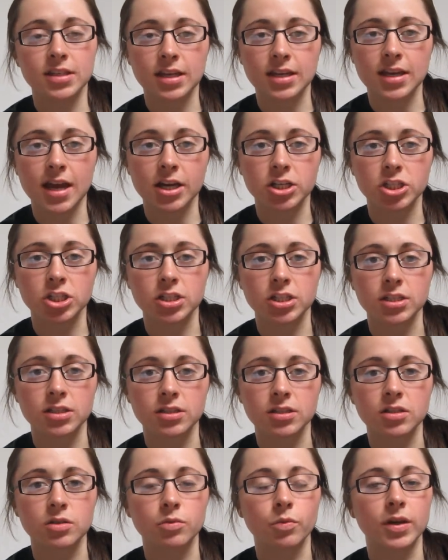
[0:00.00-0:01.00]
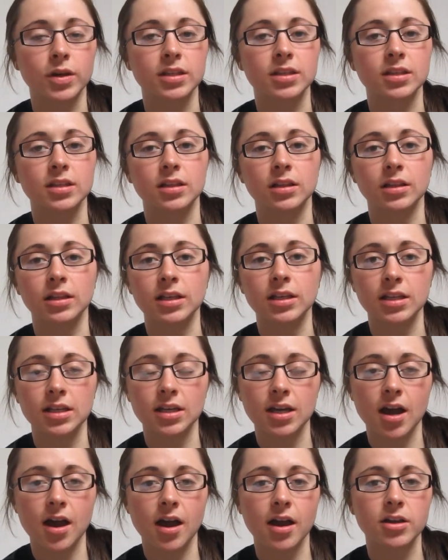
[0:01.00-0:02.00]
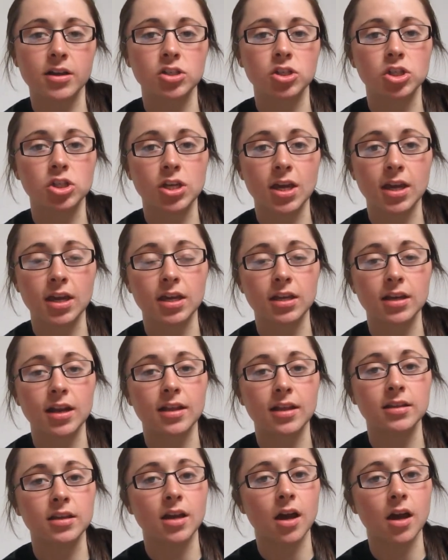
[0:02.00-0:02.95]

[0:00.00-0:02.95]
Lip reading: connections with Lydia and Jane and the